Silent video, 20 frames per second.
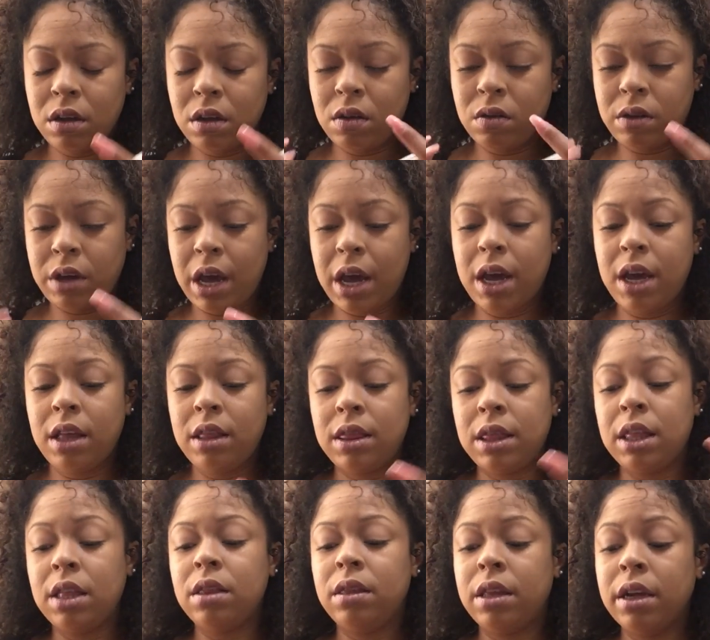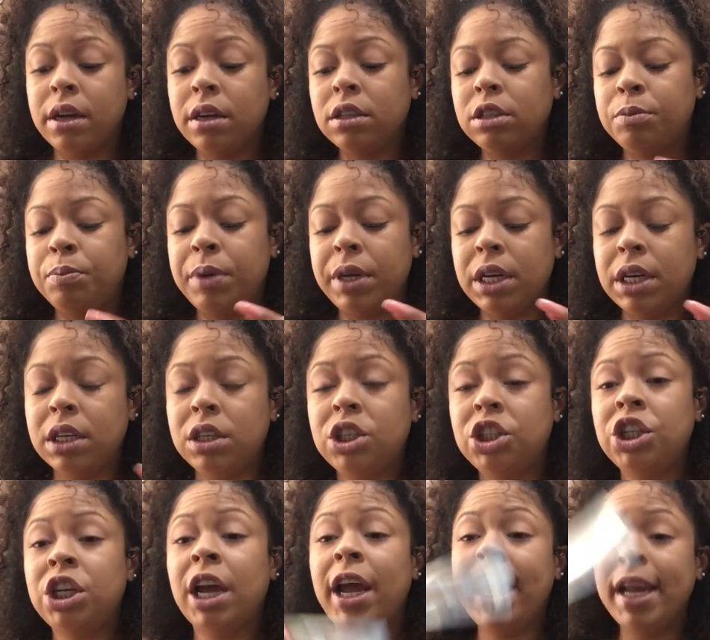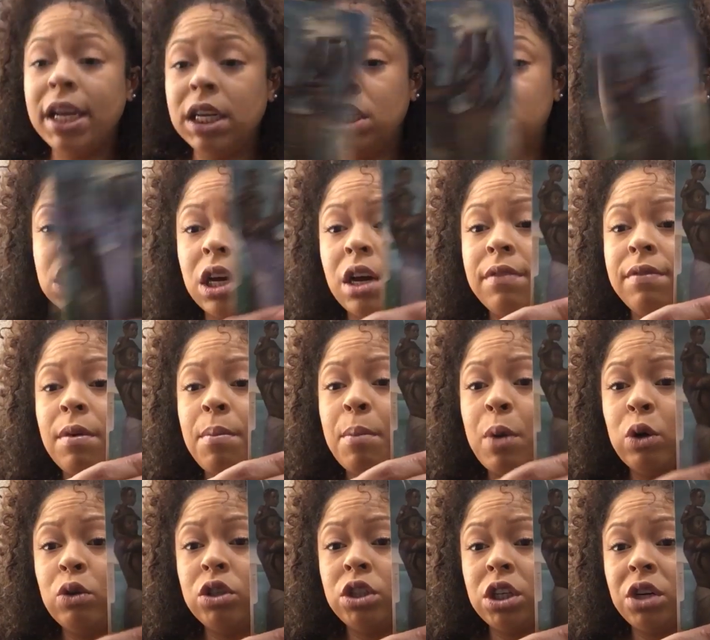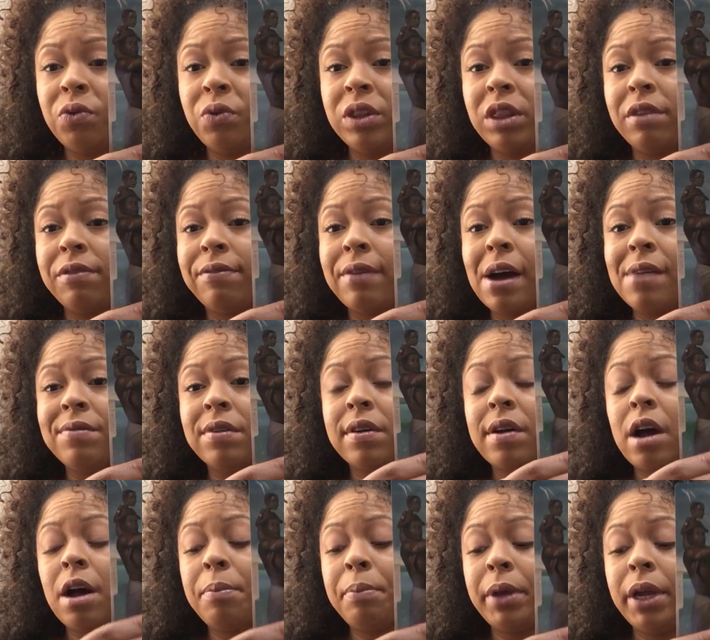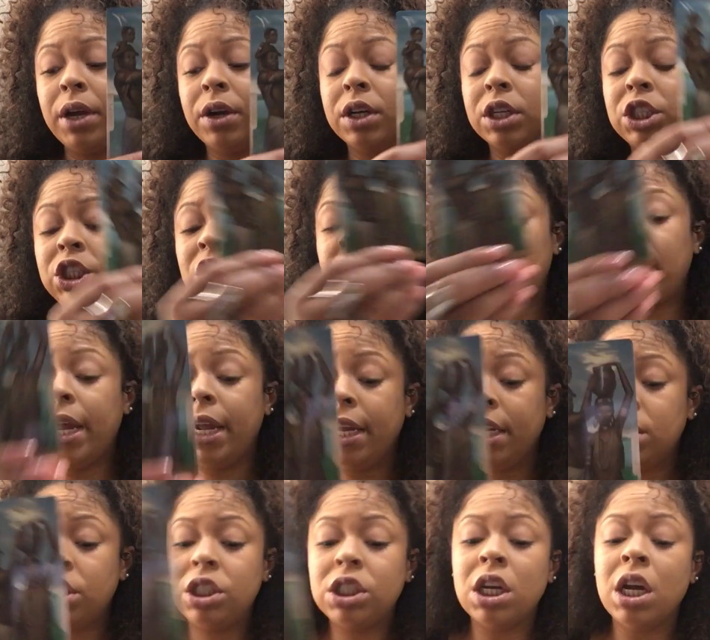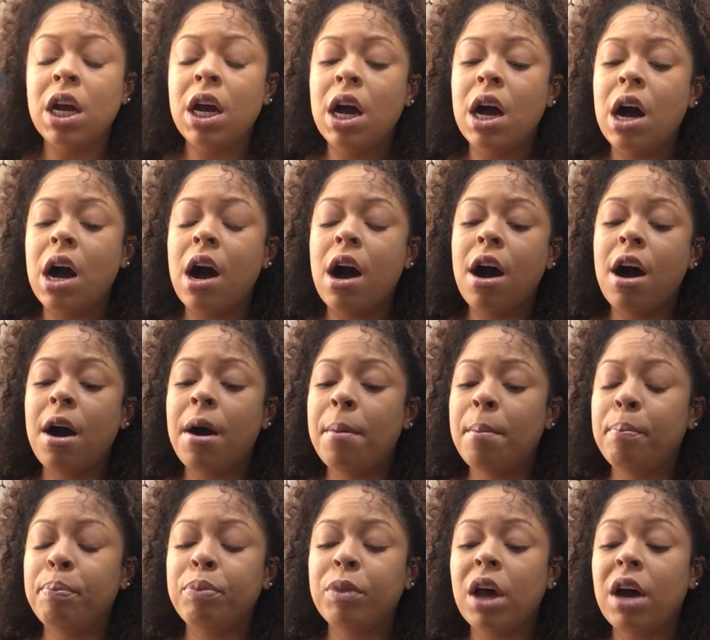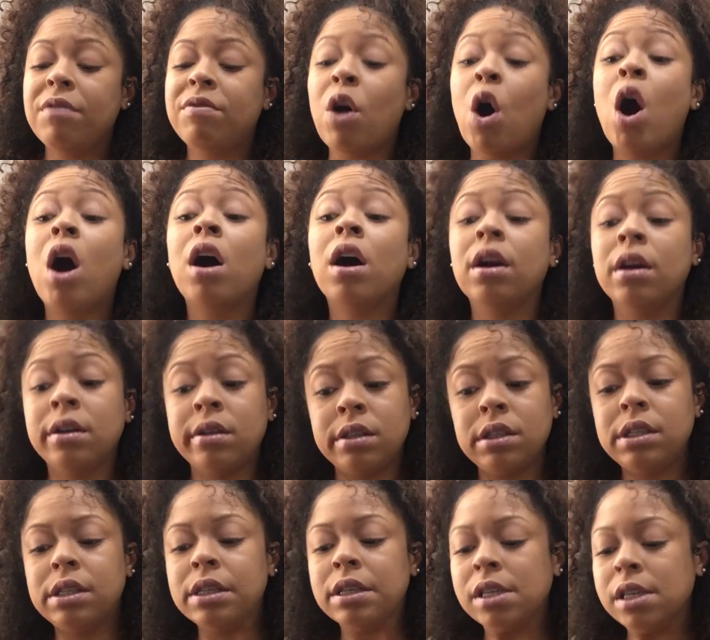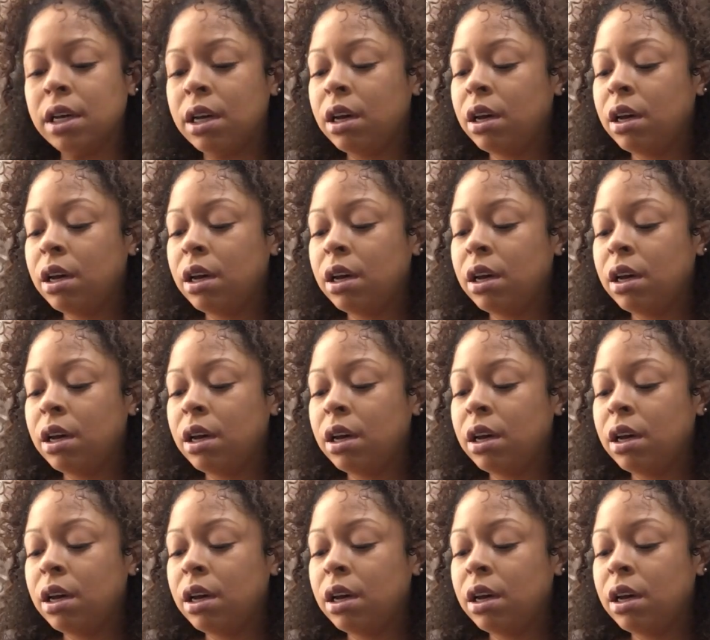Okay. There's been a change of emotion with the Five of Cups here. A change of heart.